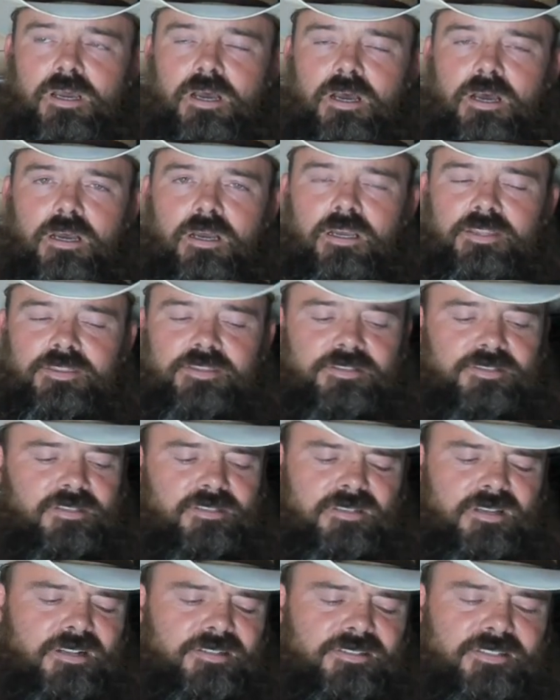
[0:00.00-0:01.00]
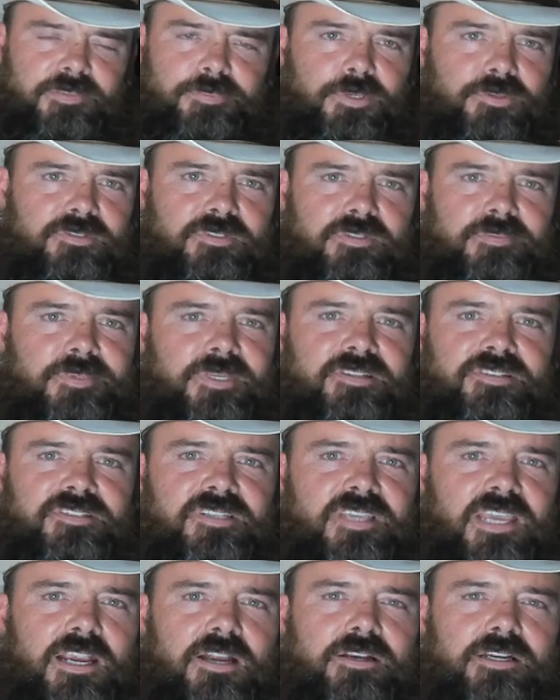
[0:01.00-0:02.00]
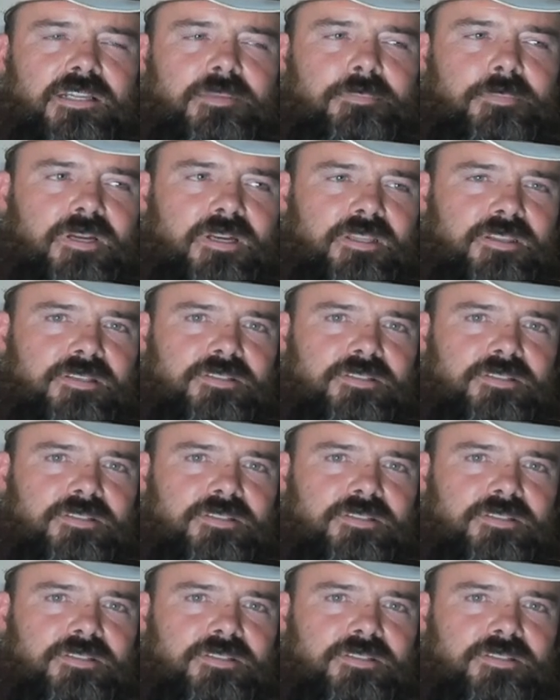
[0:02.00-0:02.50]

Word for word: Uh, and this is not supposed to be to scare anybody.